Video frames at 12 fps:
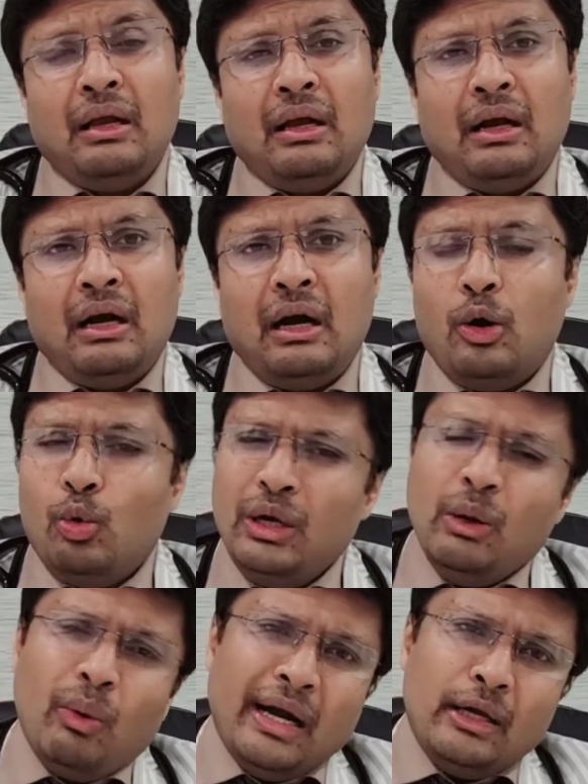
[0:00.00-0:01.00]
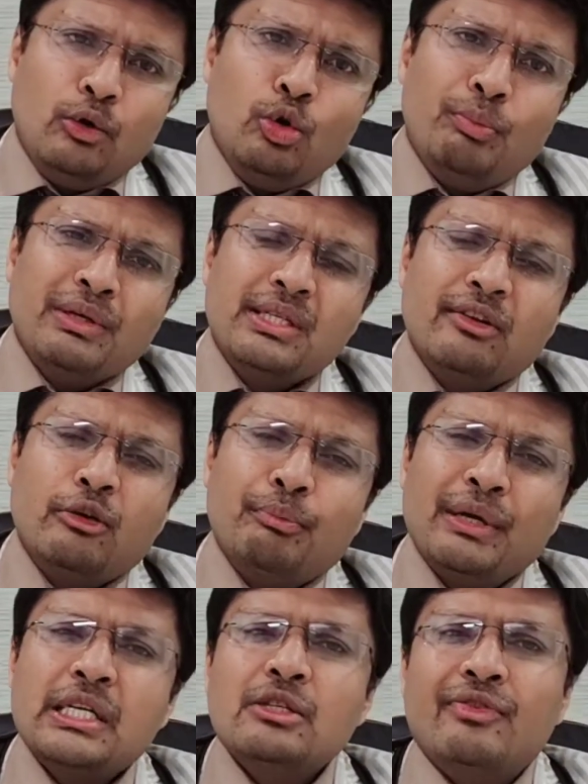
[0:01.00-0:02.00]
Uh, only 1 to 2% of the
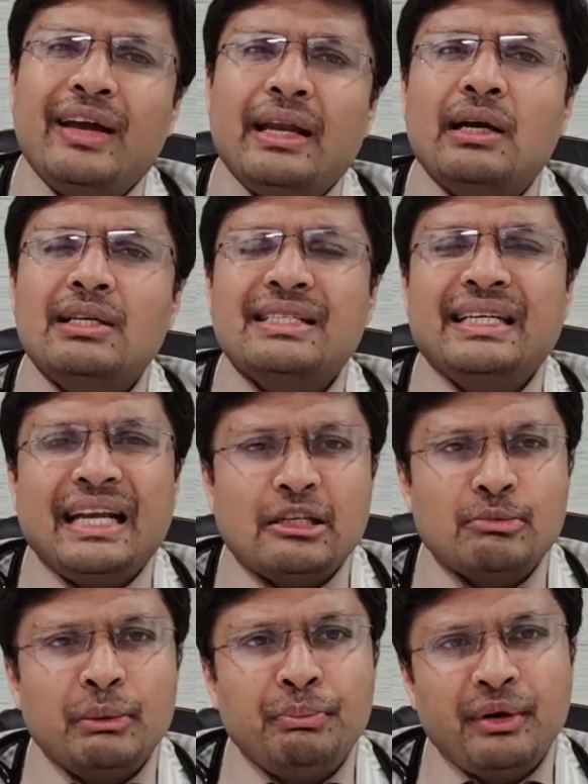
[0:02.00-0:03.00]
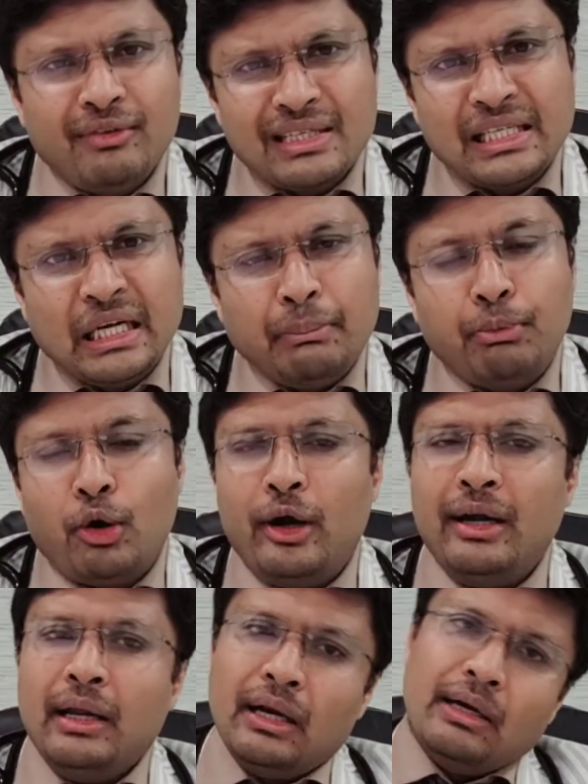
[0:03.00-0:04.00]
patients where a stent has been previously
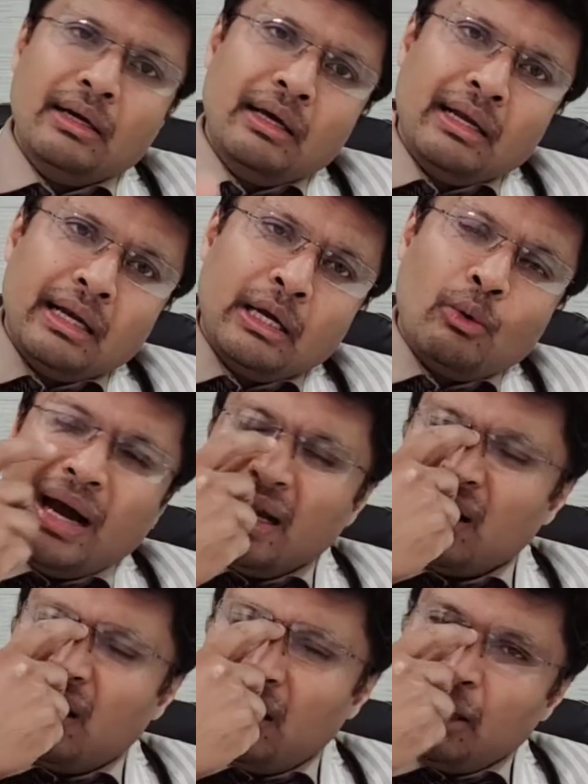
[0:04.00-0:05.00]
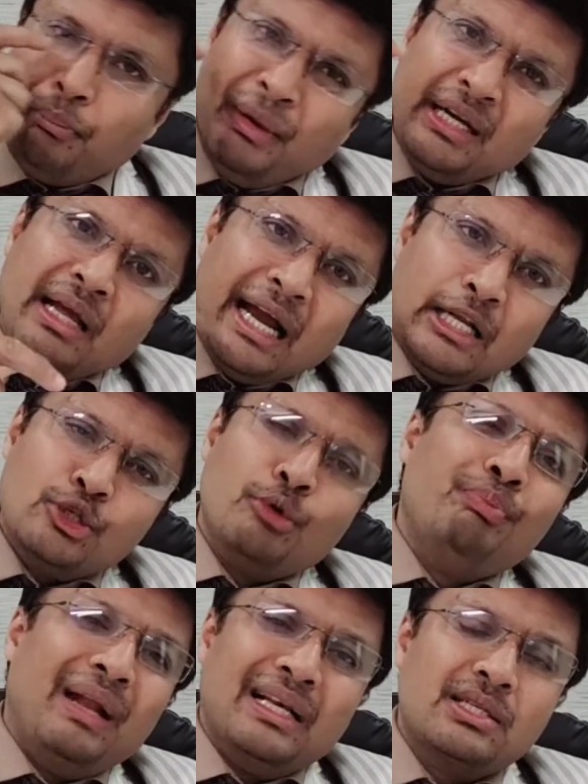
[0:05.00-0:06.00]
deployed require a repeat
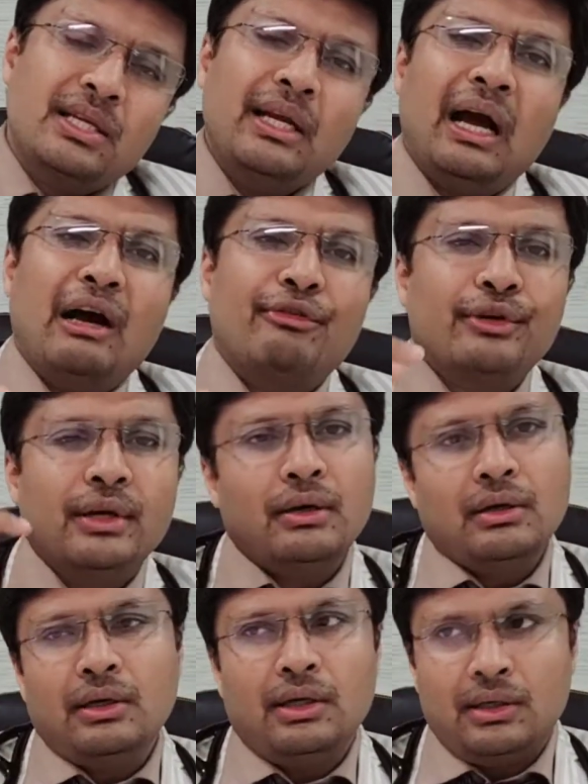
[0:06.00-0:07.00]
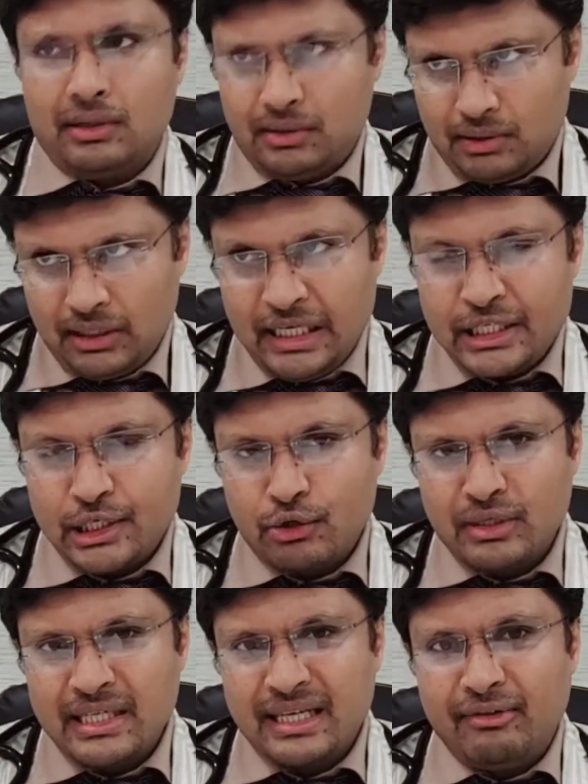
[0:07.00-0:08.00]
angioplasty after uh,
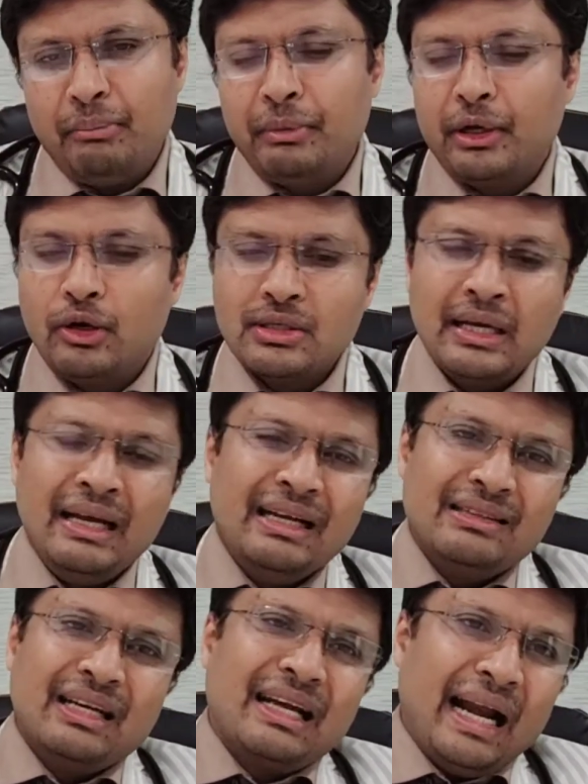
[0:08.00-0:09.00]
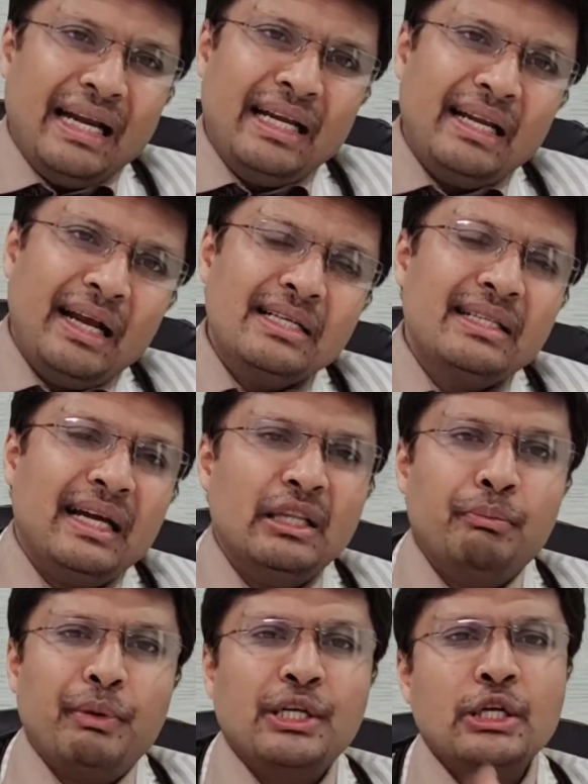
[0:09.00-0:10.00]
restenosis is developed because the criteria is that
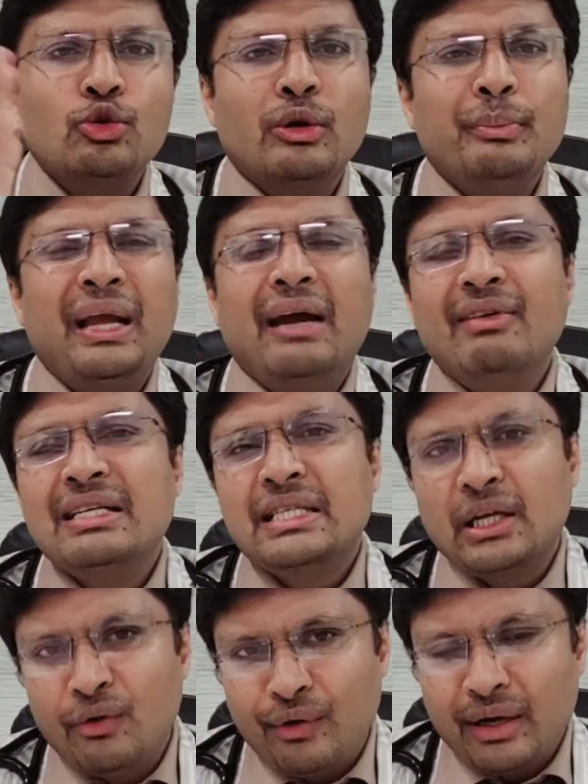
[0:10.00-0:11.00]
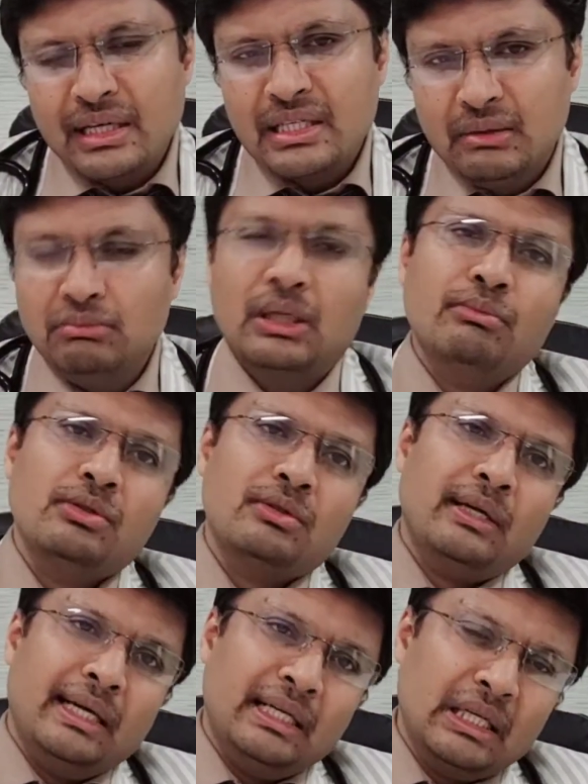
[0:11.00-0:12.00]
the patient should be having significant symptoms
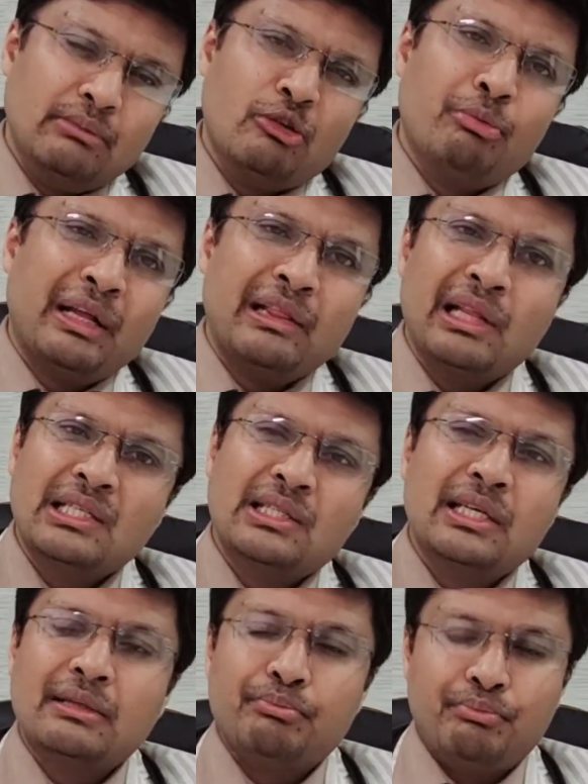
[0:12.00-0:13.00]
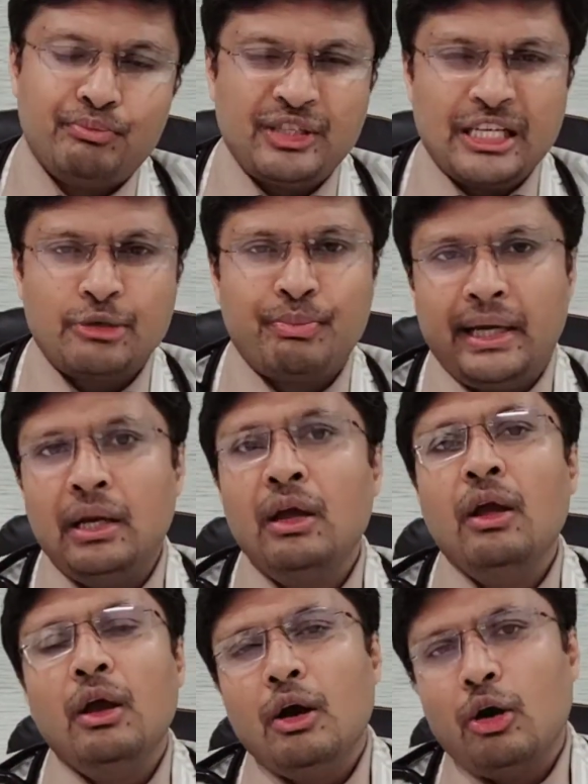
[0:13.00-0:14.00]
in terms of breathlessness, chest pain
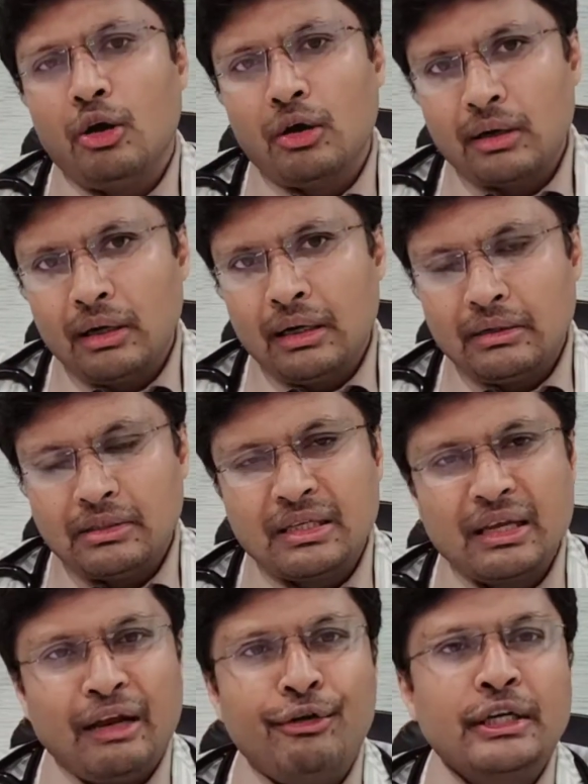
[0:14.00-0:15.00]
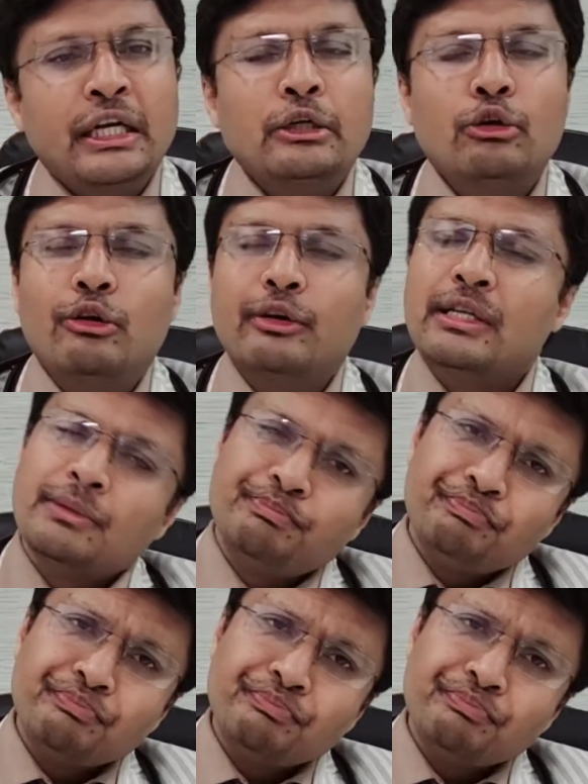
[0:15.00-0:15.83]
or uh, effort intolerance